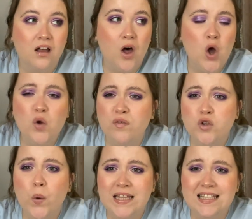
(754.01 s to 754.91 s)
over
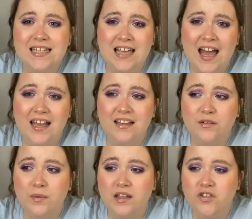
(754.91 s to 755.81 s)
20
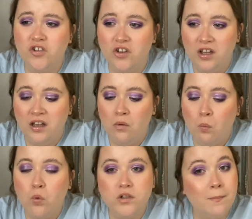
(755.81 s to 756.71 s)
days, which
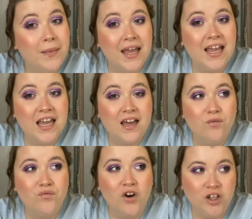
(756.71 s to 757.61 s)
was a bit
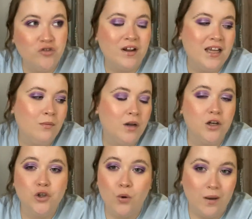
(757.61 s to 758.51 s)
frustrating when I
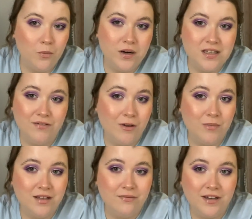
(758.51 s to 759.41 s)
knew I wanted to film
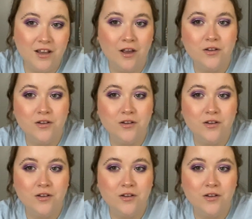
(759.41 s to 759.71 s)
this video.